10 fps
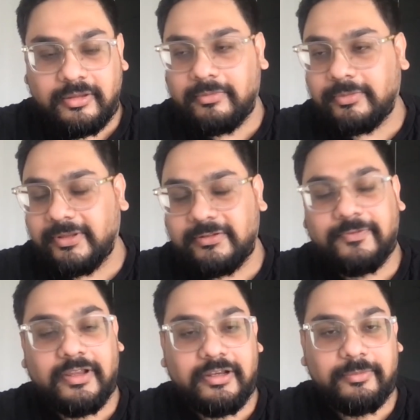
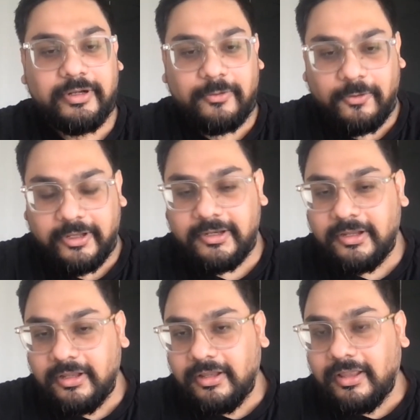specifically Bitcoin.
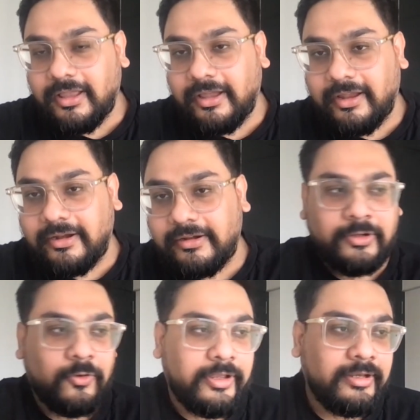
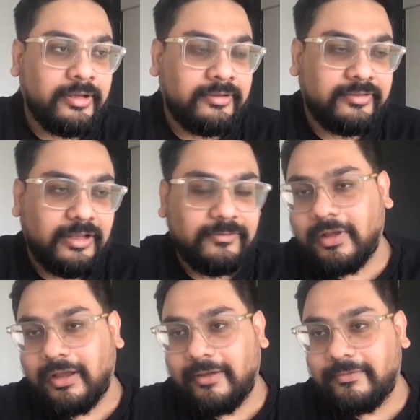And coin
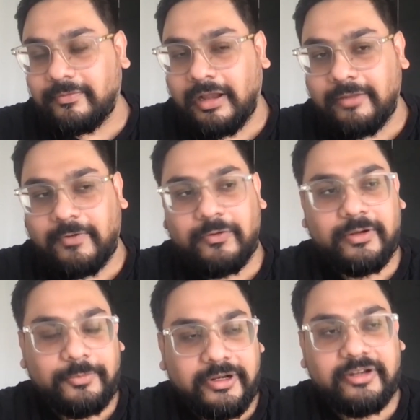itself, I found
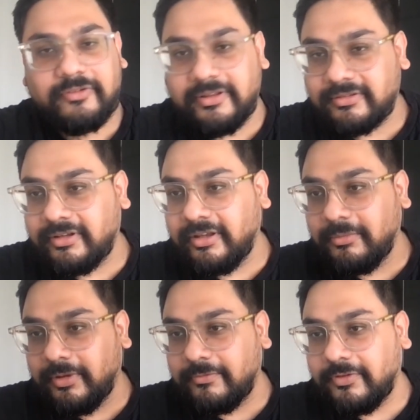it pretty
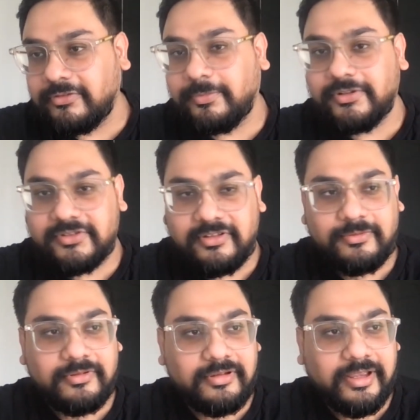interesting. My first purchase
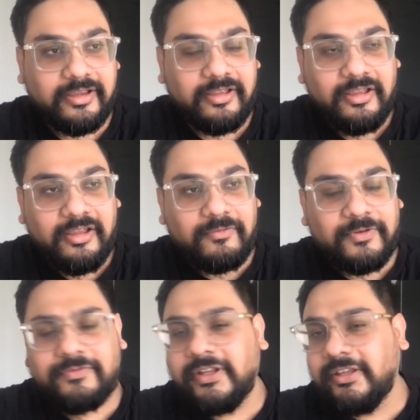was like
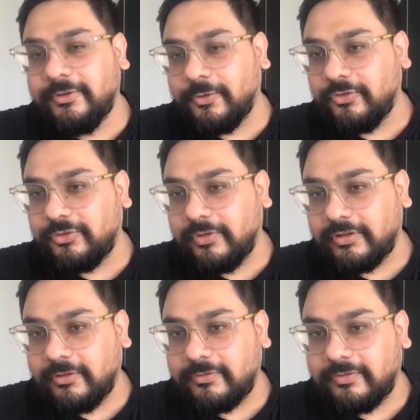50 euros
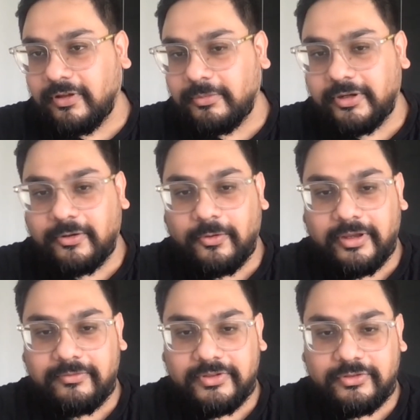worth of
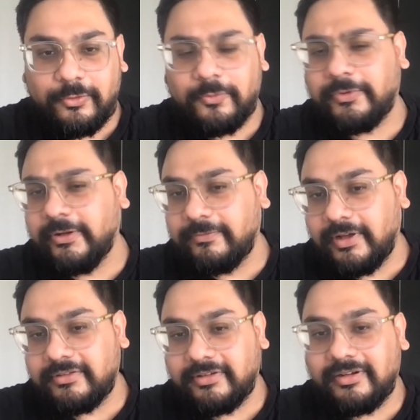Bitcoin, which grew pretty
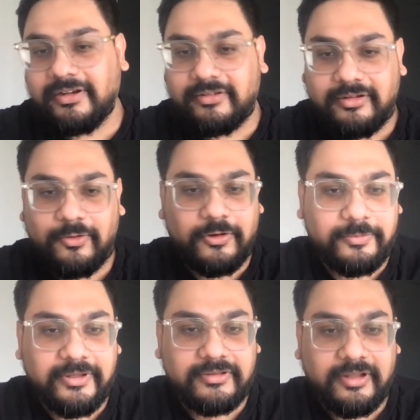fast, and that got
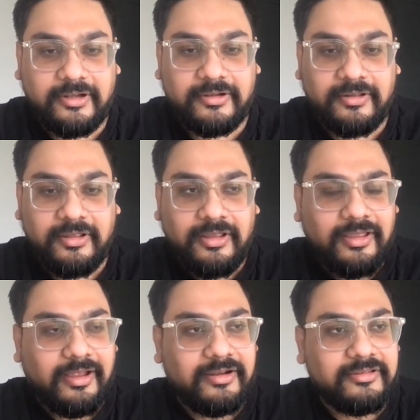me excited.
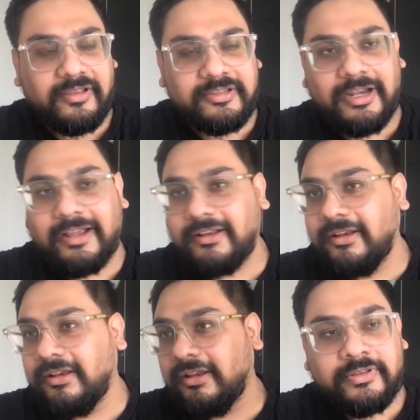And
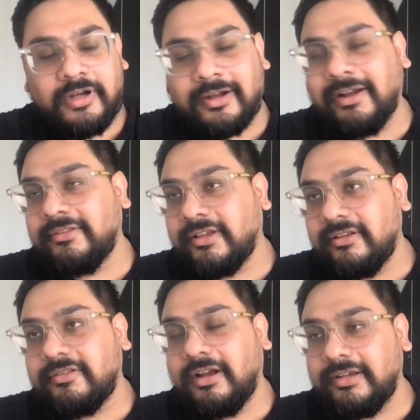Seracle started as a
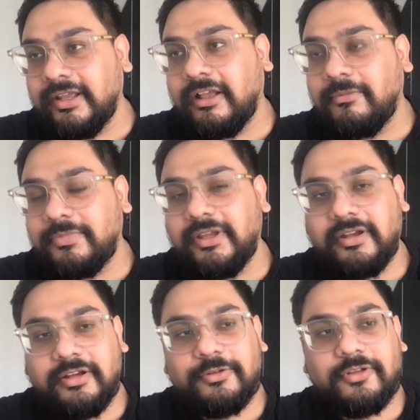consulting
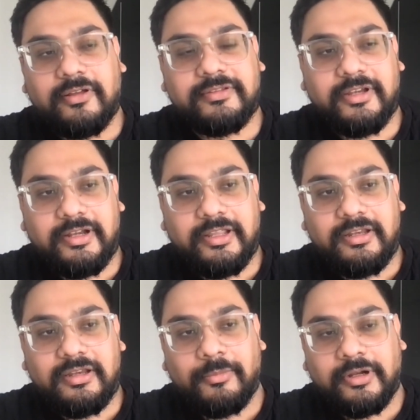company in
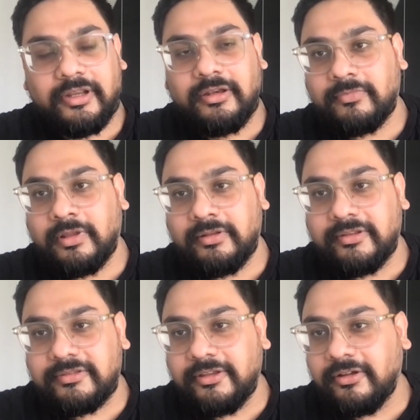2018, but in
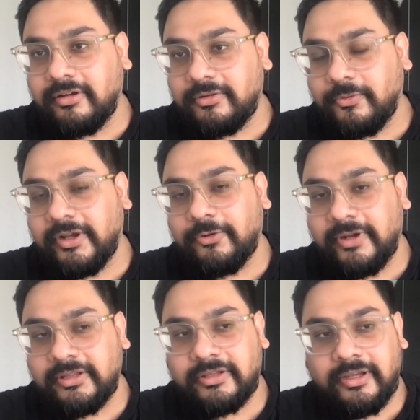this year,
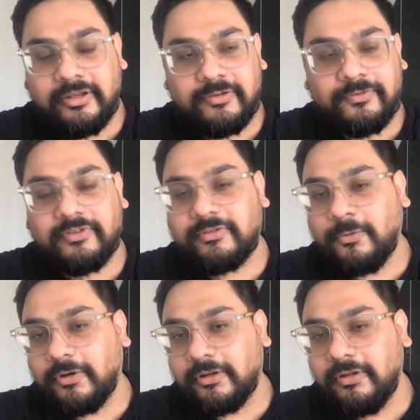2023, in the first
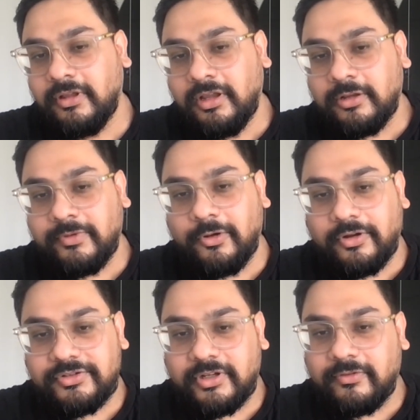quarter, we
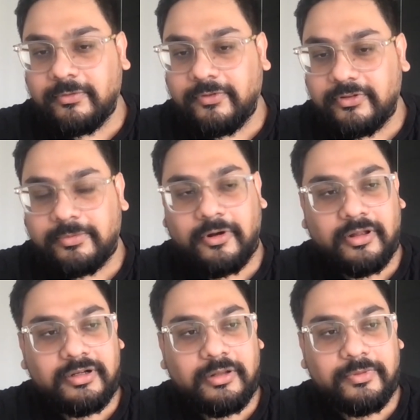launched our first
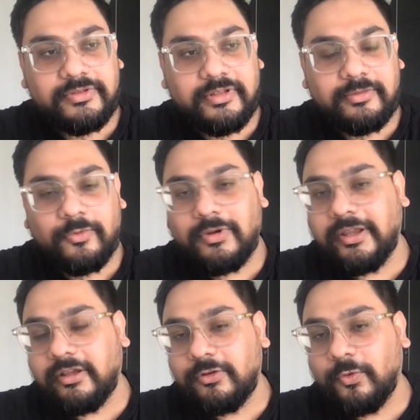product, which is more
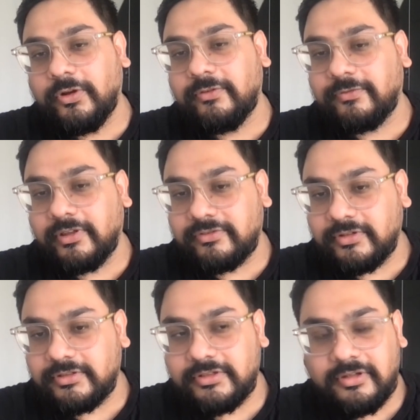like a node
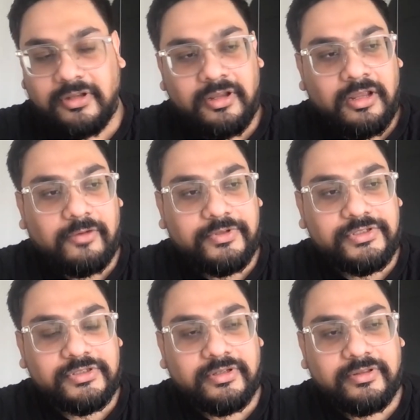infrastructure,
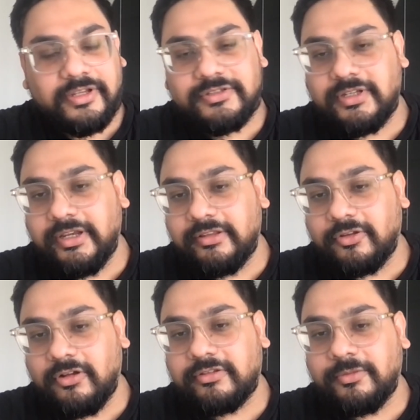which essentially
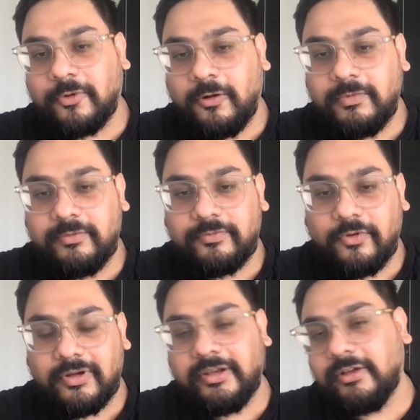solves the problem
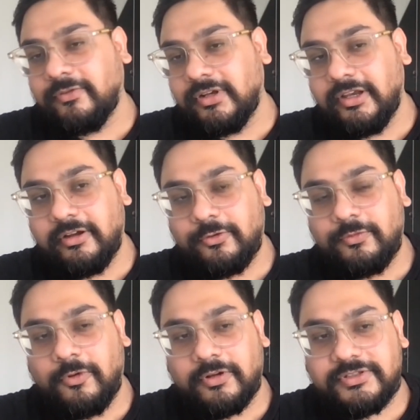for layer 1, layer
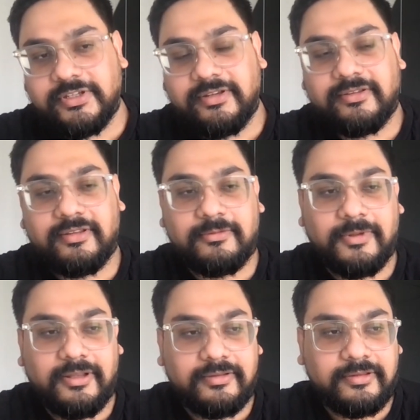2 blockchains as
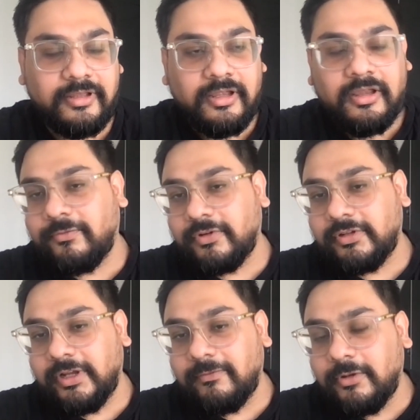well as for
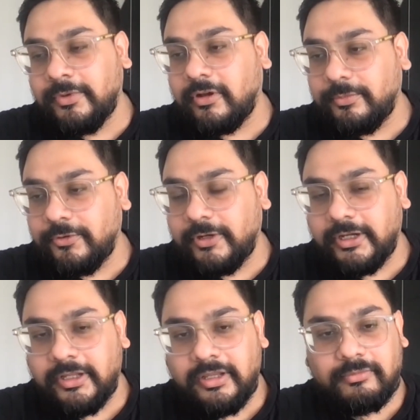the developer
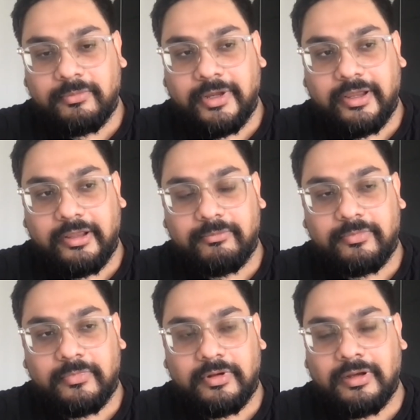community by
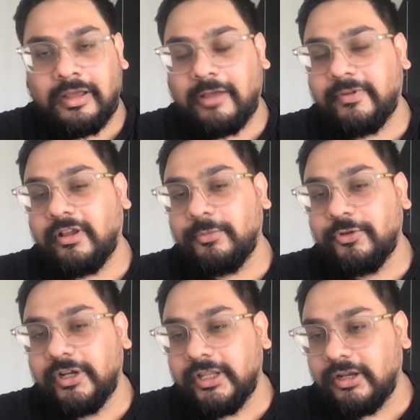having
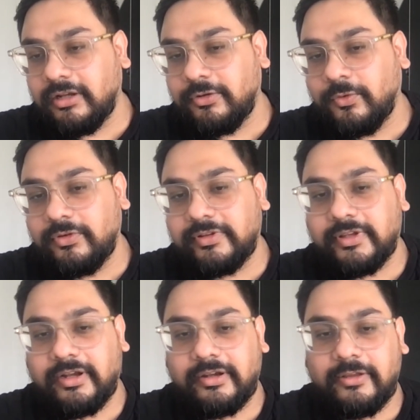community run nodes
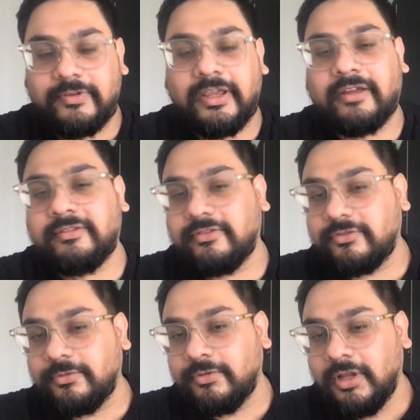and giving access
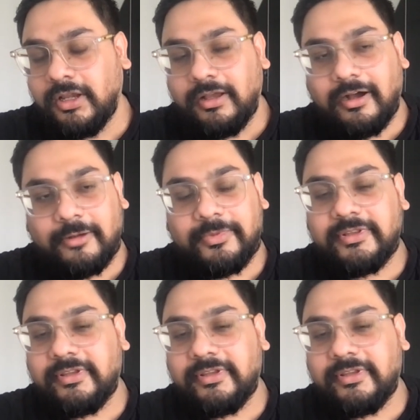to RPC